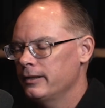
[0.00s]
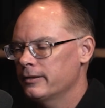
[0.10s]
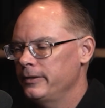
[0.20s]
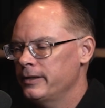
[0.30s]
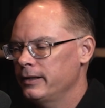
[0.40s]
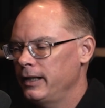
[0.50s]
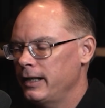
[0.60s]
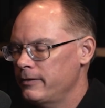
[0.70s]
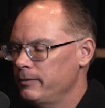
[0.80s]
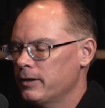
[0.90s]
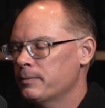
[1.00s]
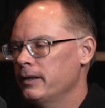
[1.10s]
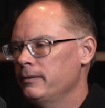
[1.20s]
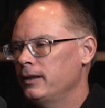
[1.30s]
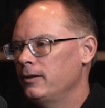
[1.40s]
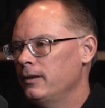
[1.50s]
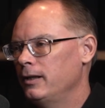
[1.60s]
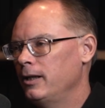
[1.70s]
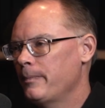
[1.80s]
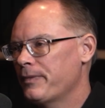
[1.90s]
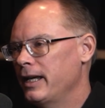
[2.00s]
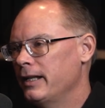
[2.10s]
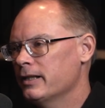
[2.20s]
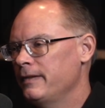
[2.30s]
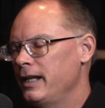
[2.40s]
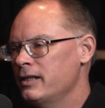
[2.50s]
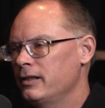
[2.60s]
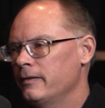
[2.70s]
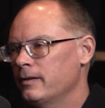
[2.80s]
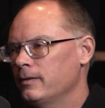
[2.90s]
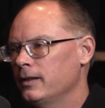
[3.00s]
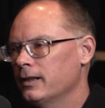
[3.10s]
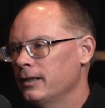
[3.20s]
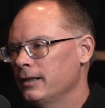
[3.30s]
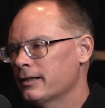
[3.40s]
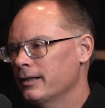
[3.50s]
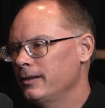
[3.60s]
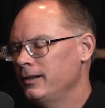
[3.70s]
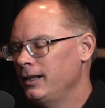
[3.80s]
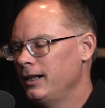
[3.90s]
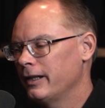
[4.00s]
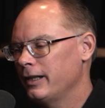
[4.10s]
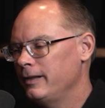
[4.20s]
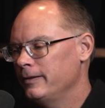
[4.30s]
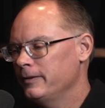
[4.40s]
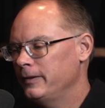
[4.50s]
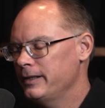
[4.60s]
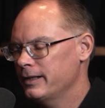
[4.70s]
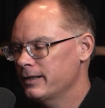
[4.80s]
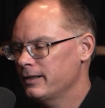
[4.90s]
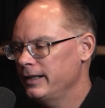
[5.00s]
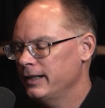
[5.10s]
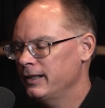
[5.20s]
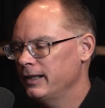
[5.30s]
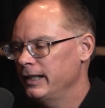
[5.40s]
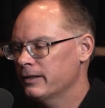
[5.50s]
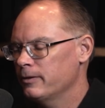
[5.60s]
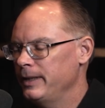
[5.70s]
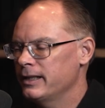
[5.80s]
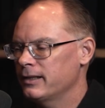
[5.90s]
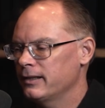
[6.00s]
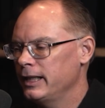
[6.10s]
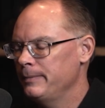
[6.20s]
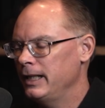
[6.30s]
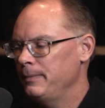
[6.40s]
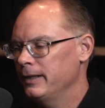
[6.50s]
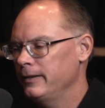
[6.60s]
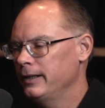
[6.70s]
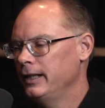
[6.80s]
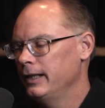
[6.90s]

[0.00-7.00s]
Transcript: solution that actually works pretty well and is fast enough to work. And so a lot of Unreal Engine's lighting techniques were based on light mapping. We